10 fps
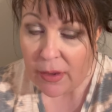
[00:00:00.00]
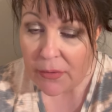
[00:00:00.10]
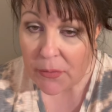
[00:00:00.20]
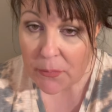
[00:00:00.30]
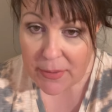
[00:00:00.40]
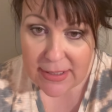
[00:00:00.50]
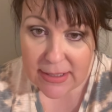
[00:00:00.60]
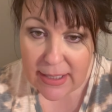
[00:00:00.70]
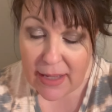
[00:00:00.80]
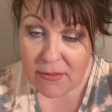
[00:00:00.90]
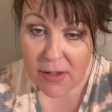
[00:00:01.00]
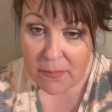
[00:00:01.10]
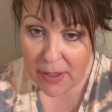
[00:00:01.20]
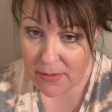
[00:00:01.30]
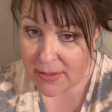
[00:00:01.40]
The reason I've not
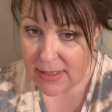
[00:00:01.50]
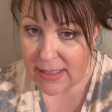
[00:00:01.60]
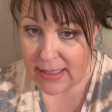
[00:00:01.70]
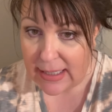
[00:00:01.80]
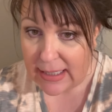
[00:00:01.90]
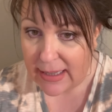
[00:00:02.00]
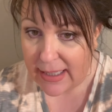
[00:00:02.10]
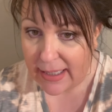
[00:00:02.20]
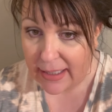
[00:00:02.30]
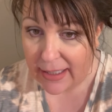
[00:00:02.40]
posted anything,